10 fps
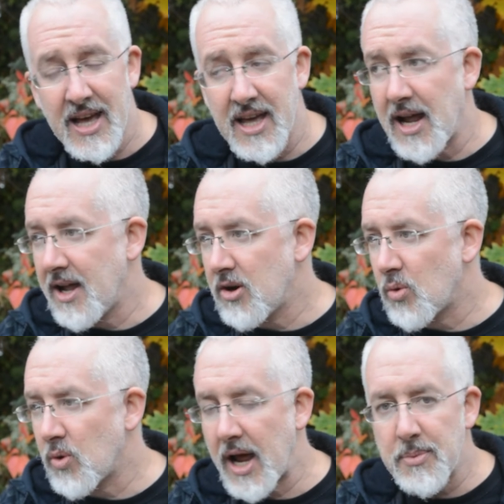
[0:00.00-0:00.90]
and I don't know
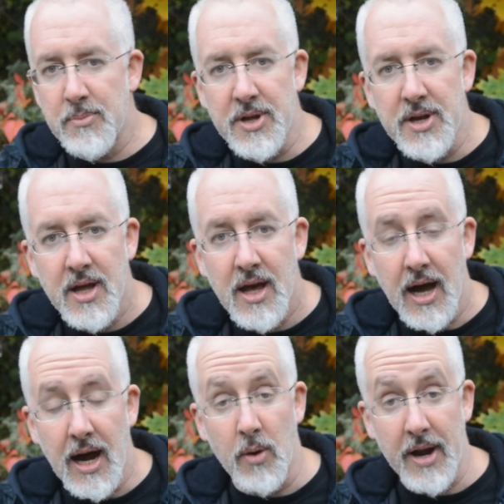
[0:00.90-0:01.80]
what happened, but
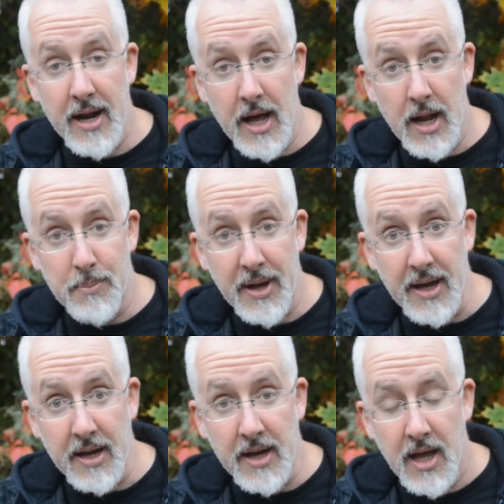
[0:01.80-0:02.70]
I ran out of
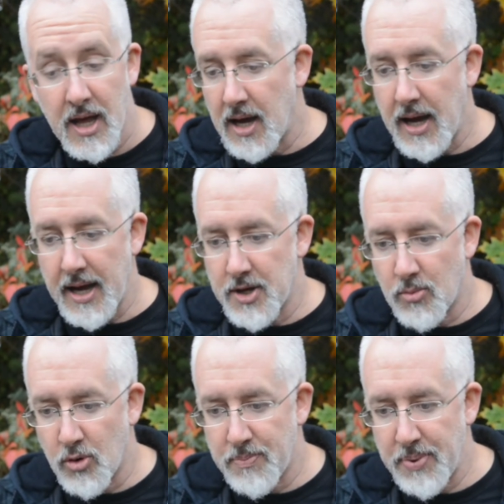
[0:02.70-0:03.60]
paint. I had no
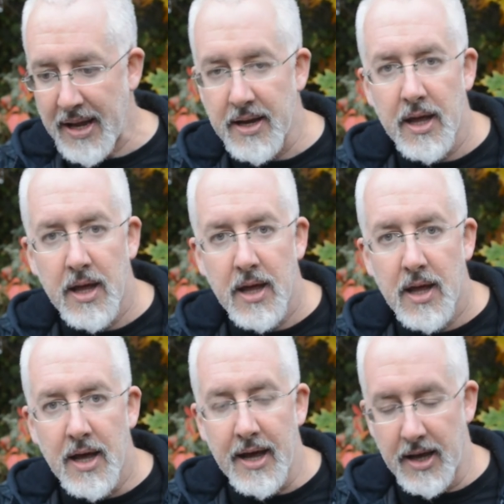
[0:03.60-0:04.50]
more paint.
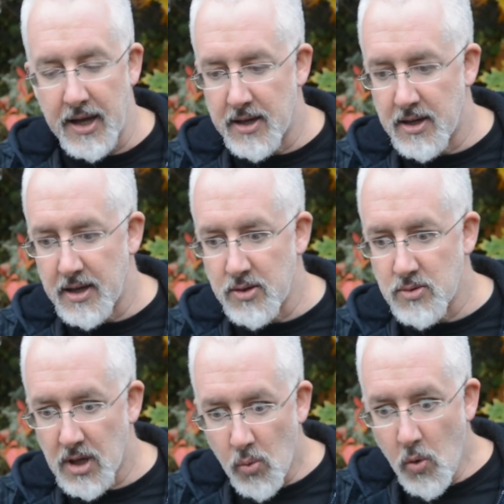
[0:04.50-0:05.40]
And he was
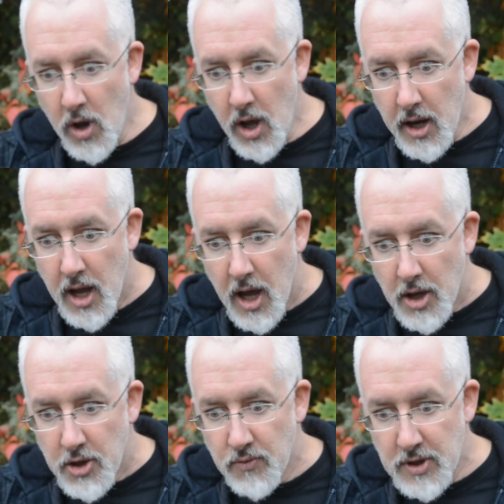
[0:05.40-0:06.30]
like, what?
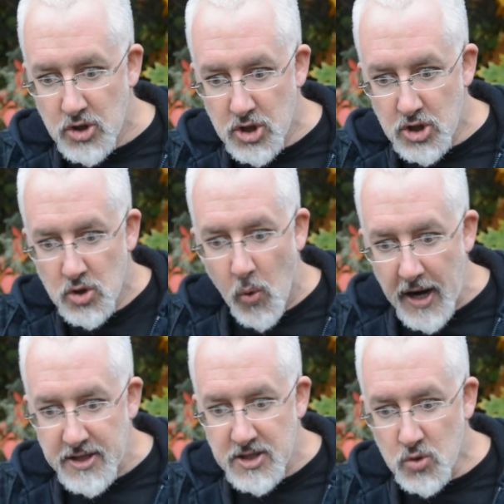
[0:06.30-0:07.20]
It's just a
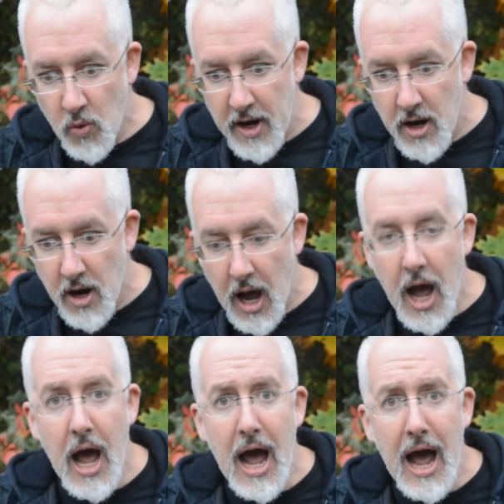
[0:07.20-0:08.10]
white square.
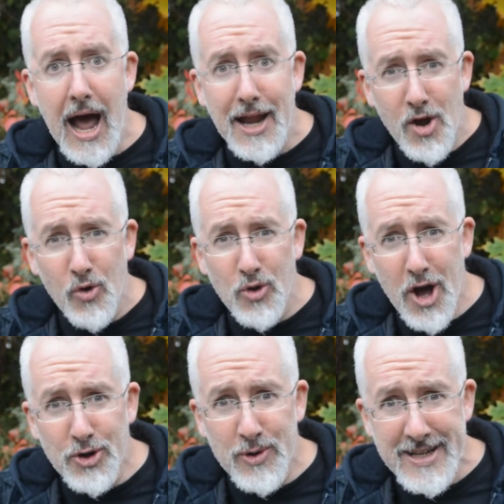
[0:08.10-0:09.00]
I no
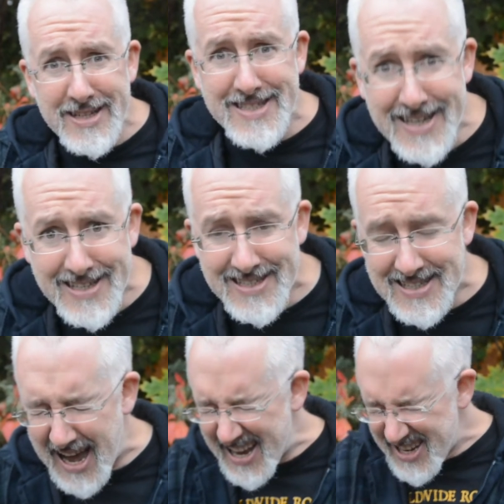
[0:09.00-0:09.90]
longer exist.
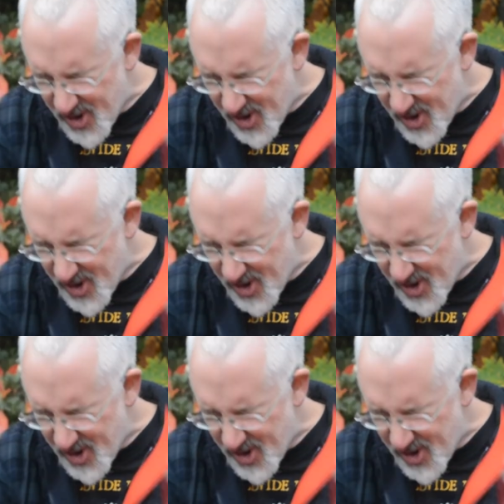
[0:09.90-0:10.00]
I